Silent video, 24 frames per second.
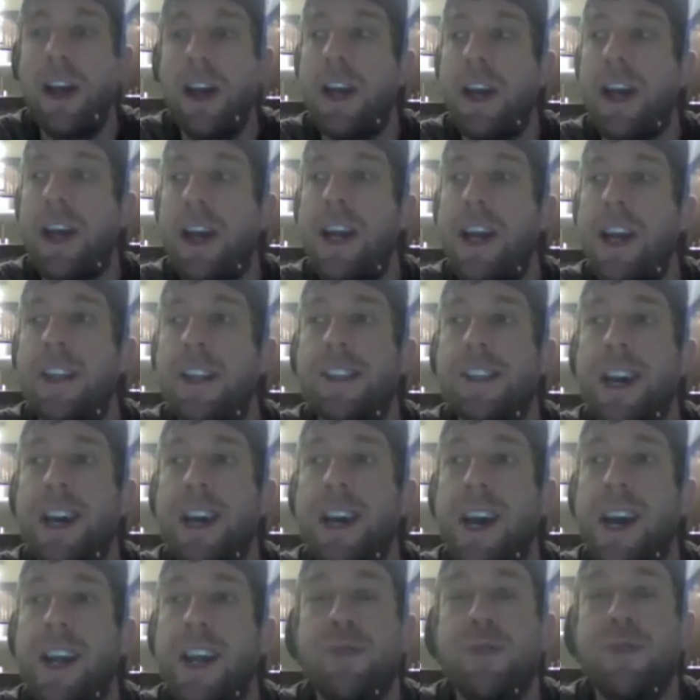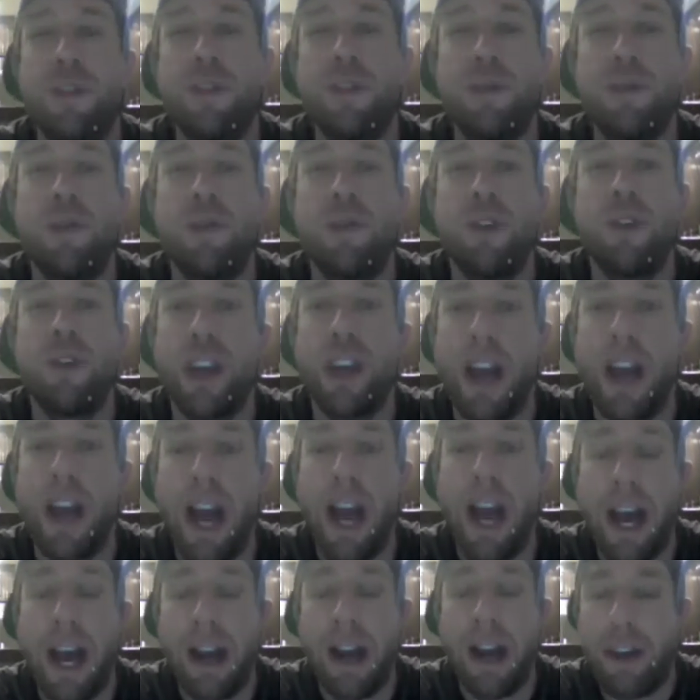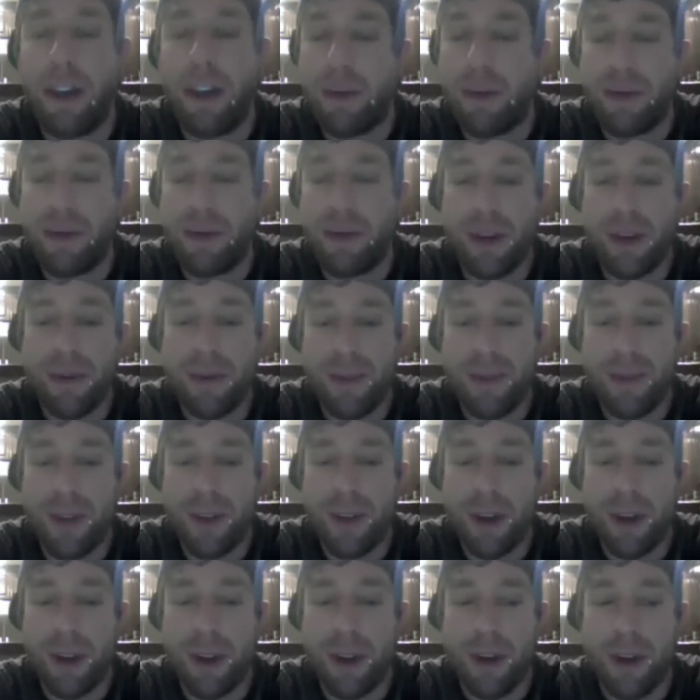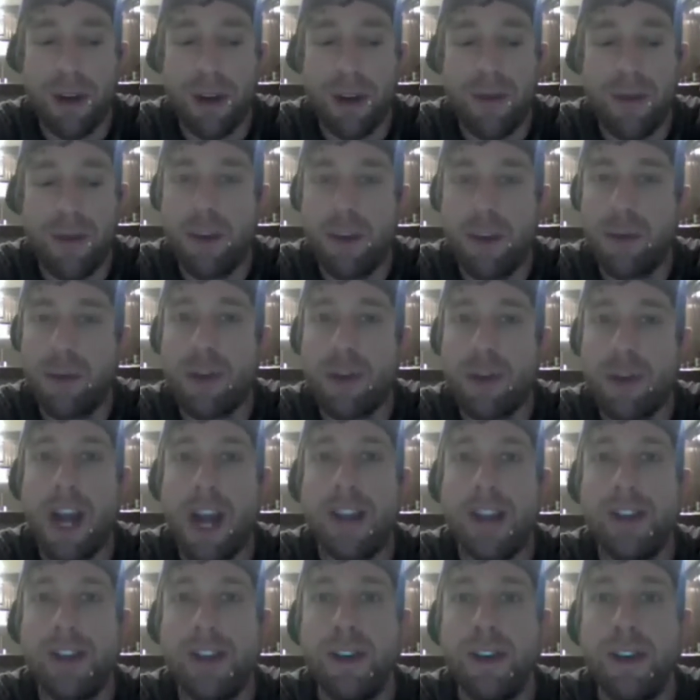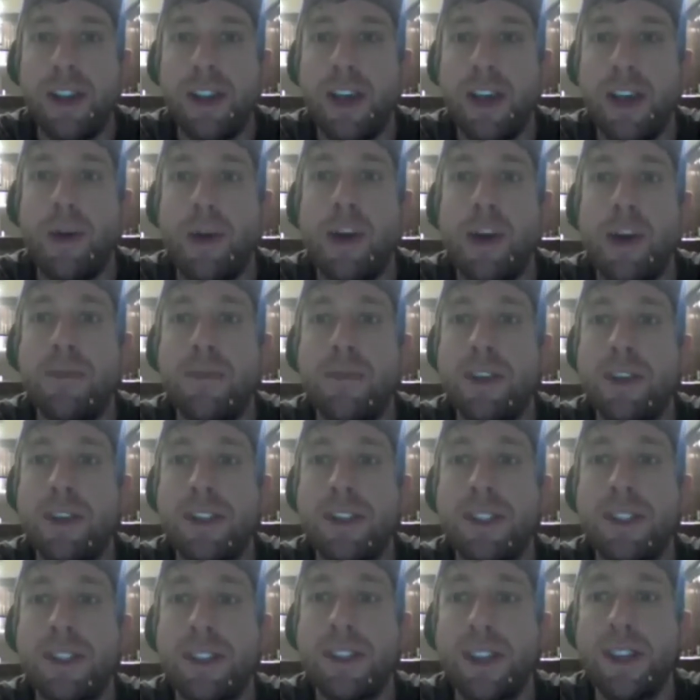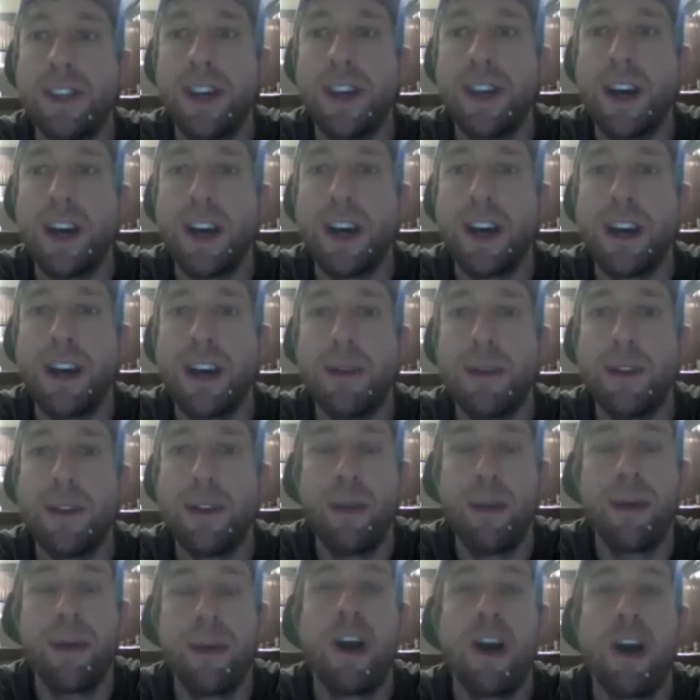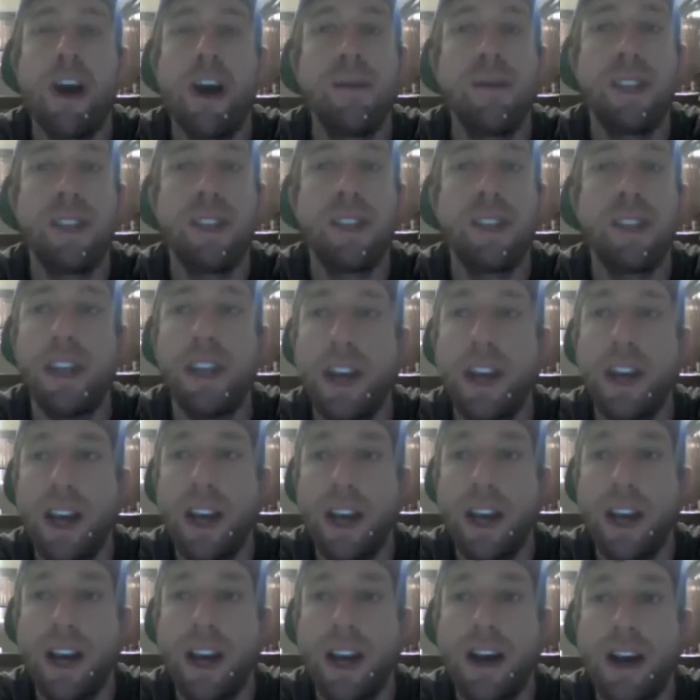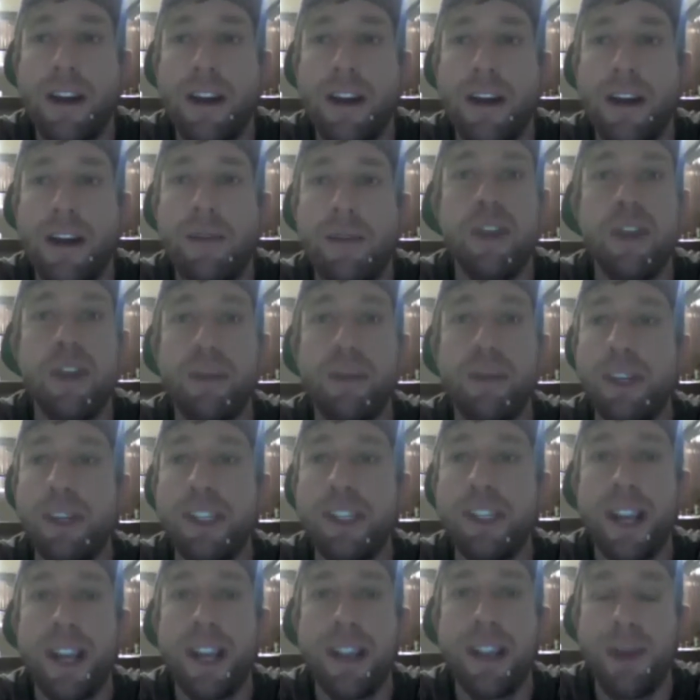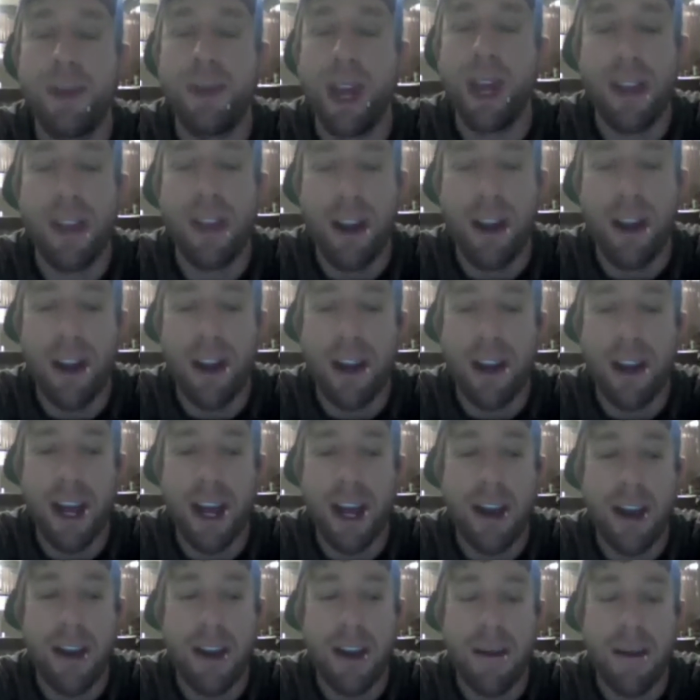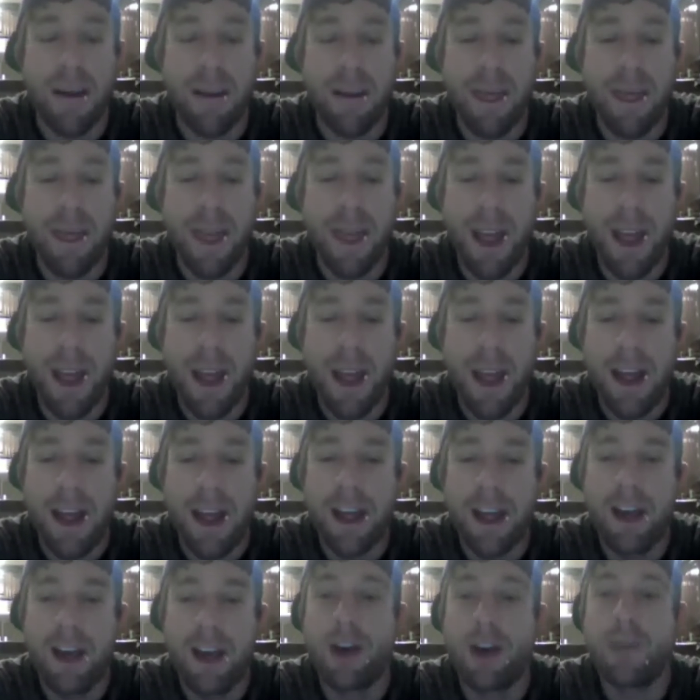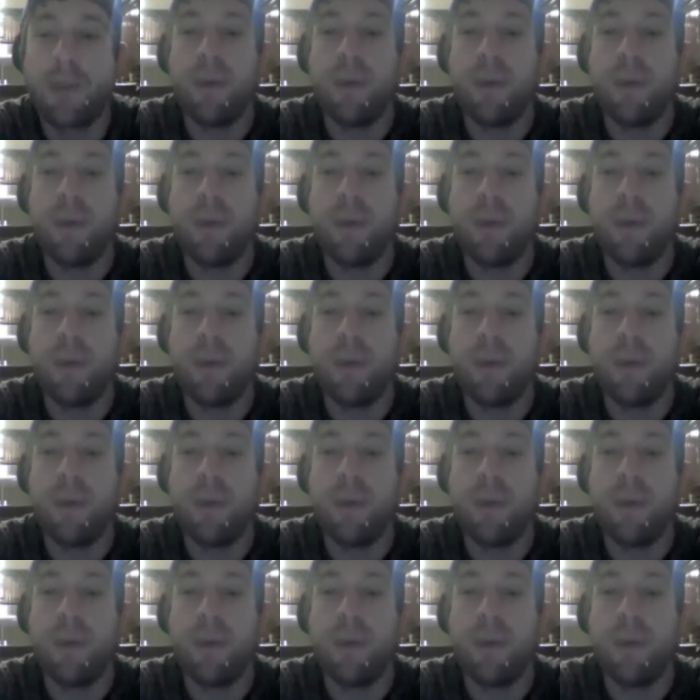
It's really rewarding. I know they're all filled with gratitude and they welcome us with open arms and they really appreciate us being there and we